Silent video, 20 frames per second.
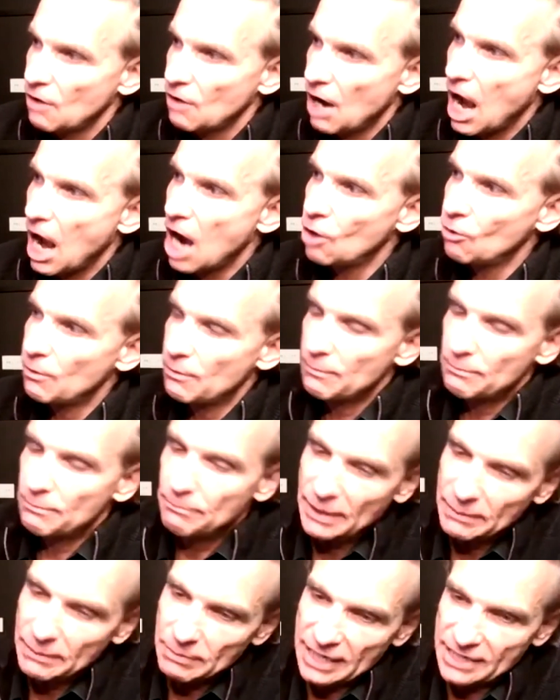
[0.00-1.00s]
How
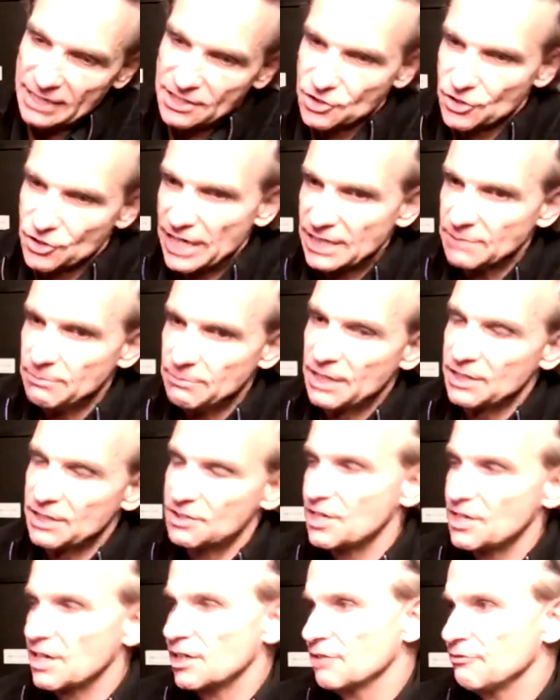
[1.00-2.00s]
people extract
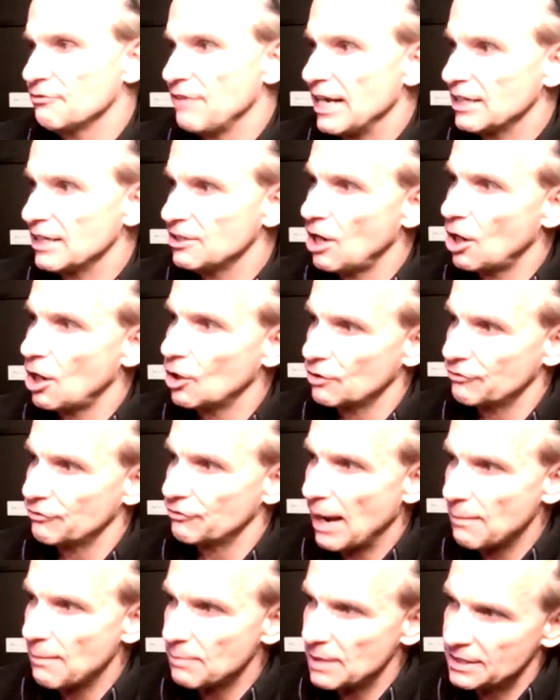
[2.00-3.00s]
monetary value out of
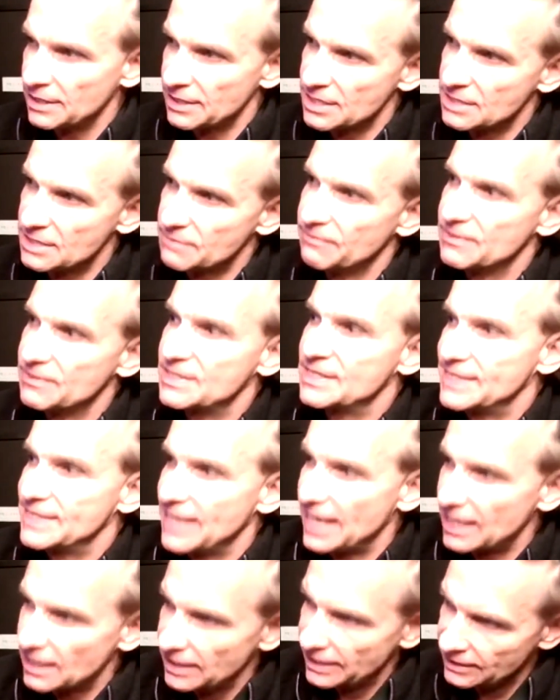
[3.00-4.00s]
Upland is
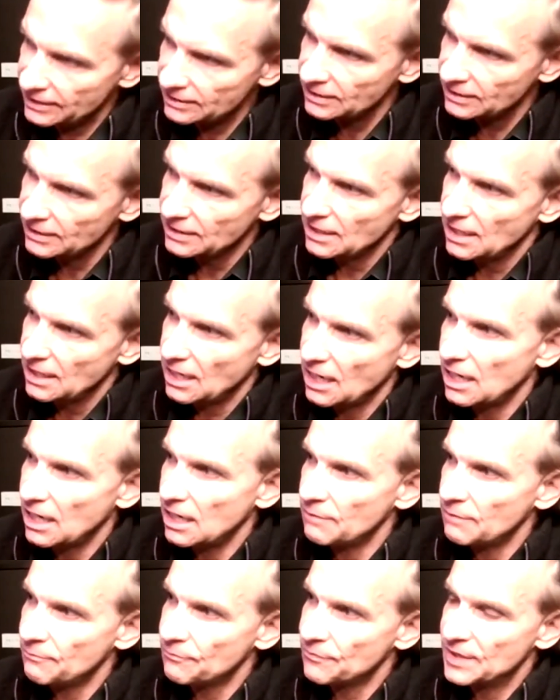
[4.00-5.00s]
selling
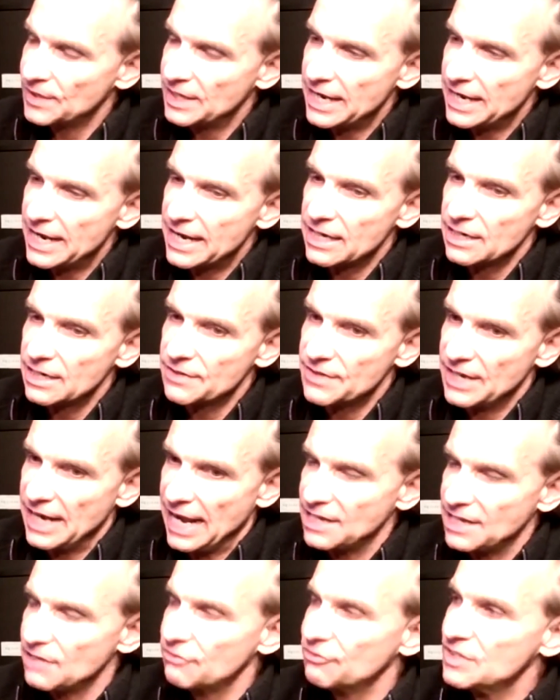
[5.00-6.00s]
their
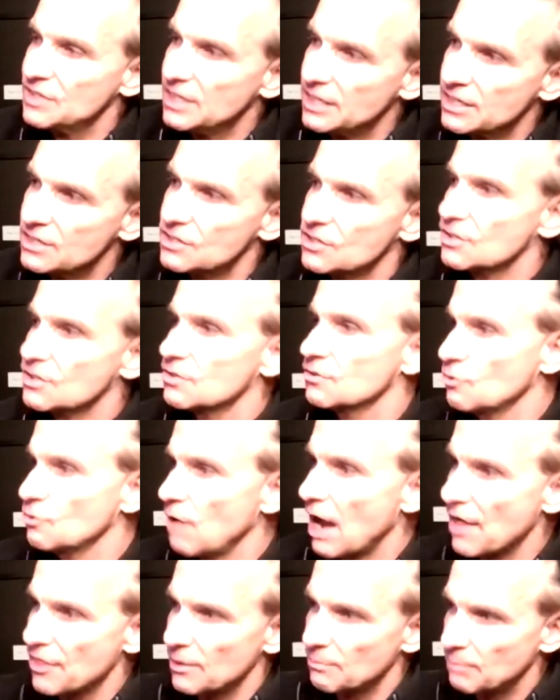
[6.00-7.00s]
NFTs to
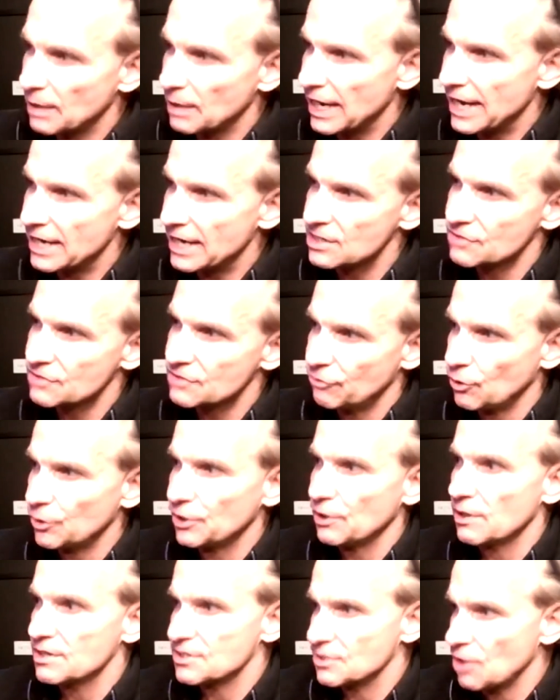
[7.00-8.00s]
other players for
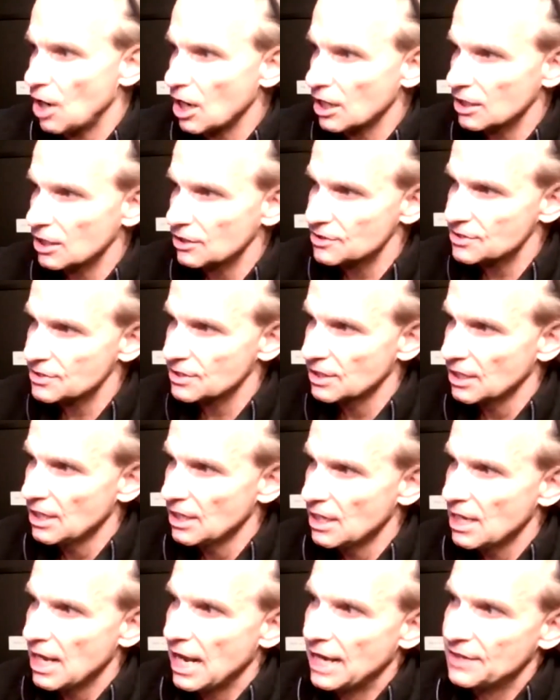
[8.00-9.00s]
US dollars.
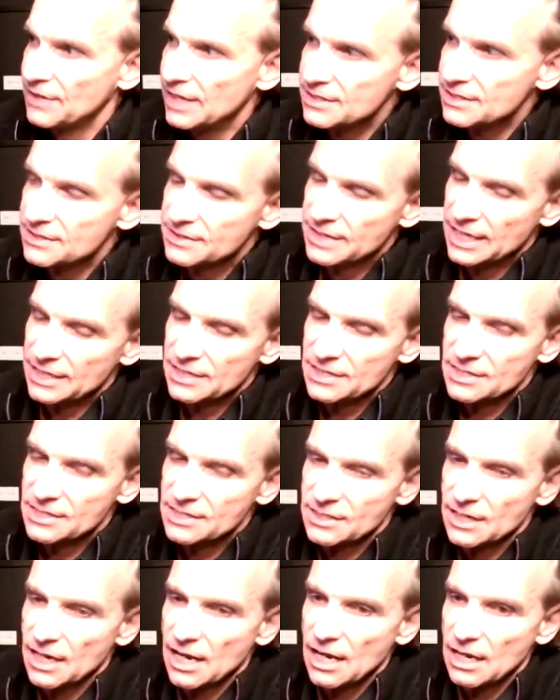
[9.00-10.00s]
And that is,
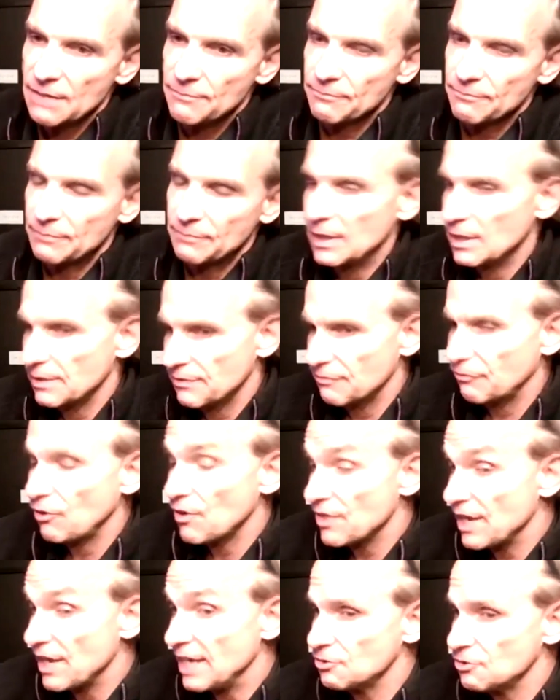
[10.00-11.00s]
and for
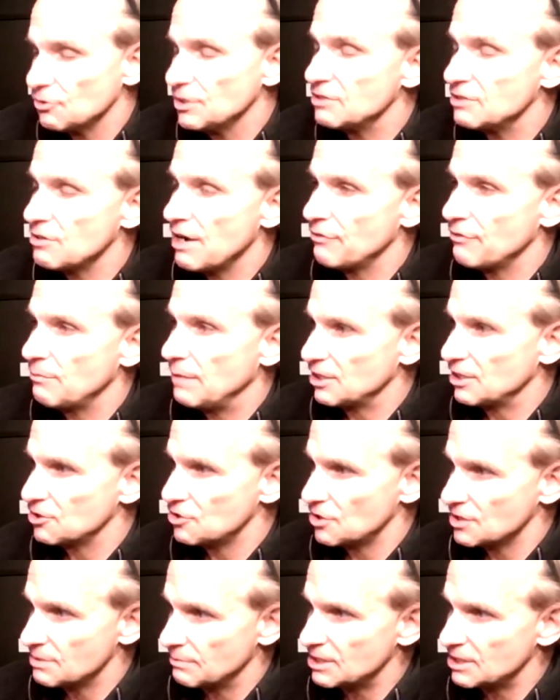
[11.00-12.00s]
that, you need to have a money
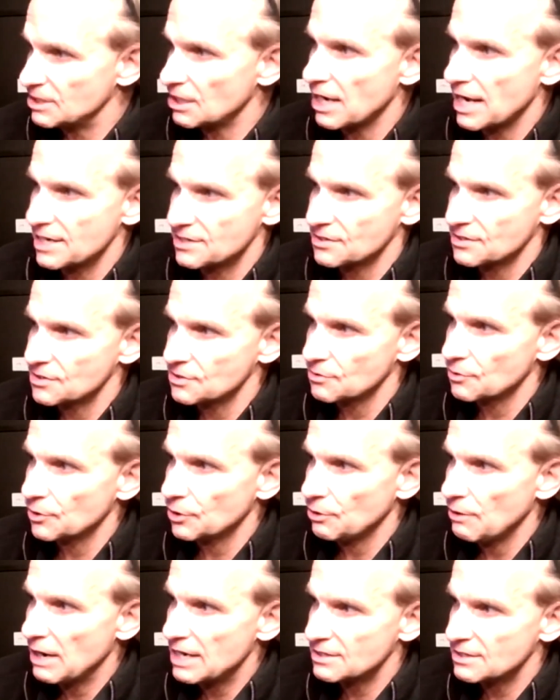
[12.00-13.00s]
transmitter license in the
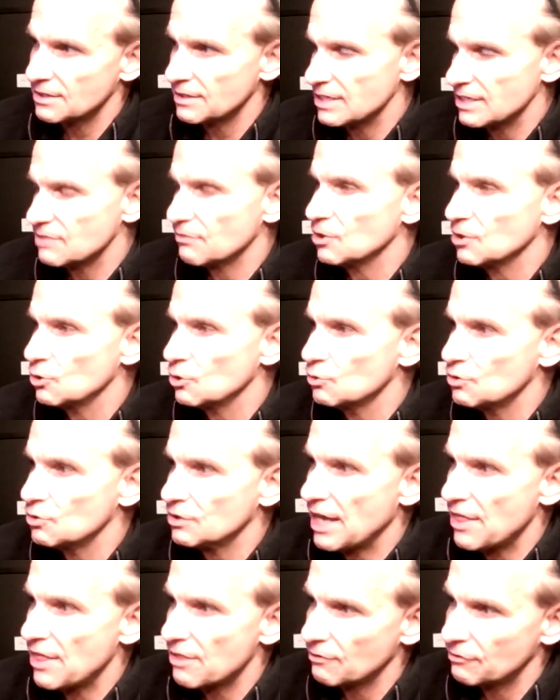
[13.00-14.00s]
US, and that's what we do
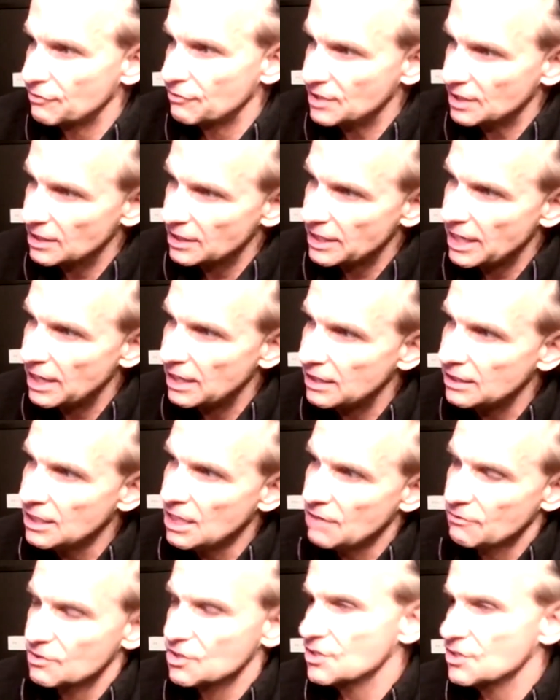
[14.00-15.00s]
together with Telia,
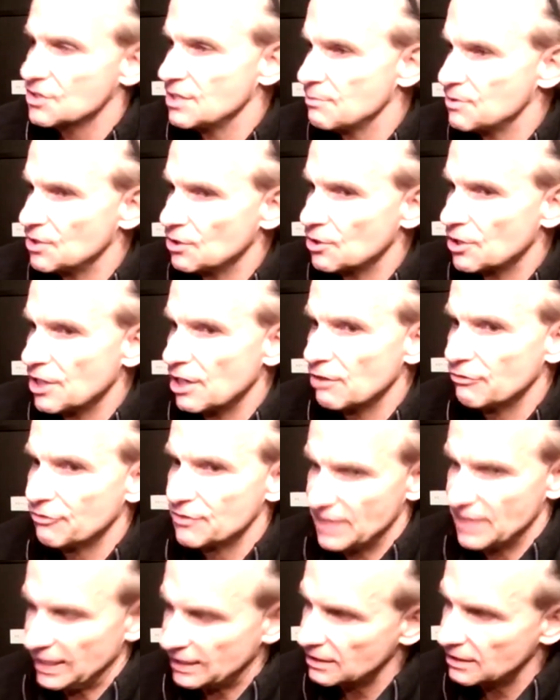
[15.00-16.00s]
which is a subsidiary of
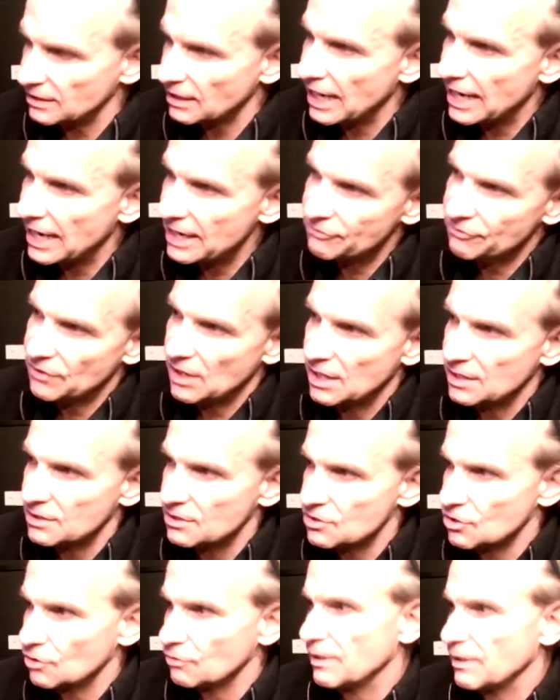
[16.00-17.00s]
Second Life, and
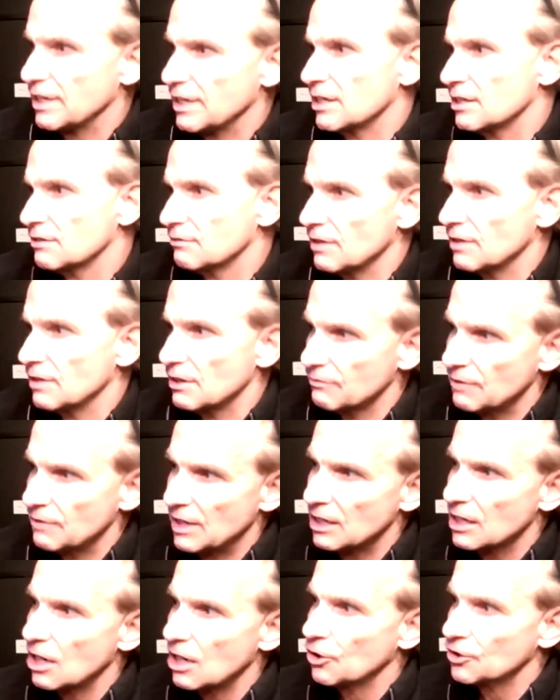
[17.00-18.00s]
so we're
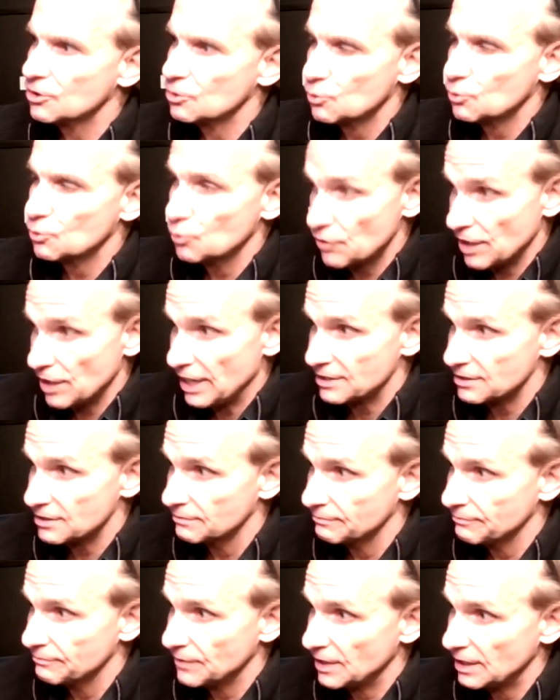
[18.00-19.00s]
allowing to do that.
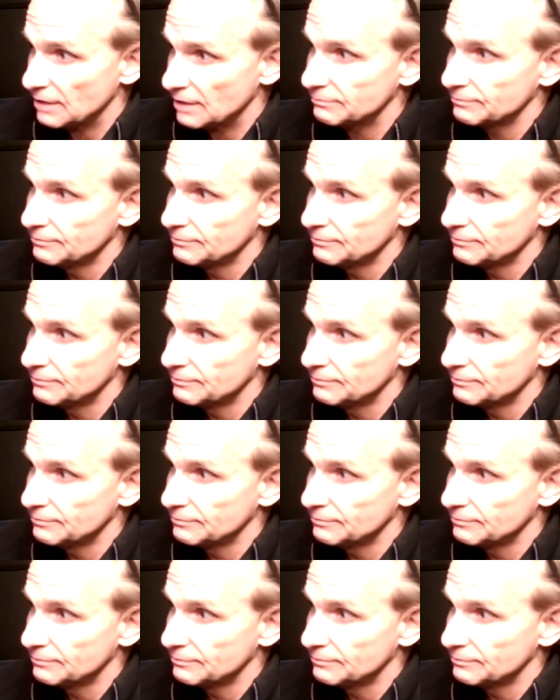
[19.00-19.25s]
Yeah.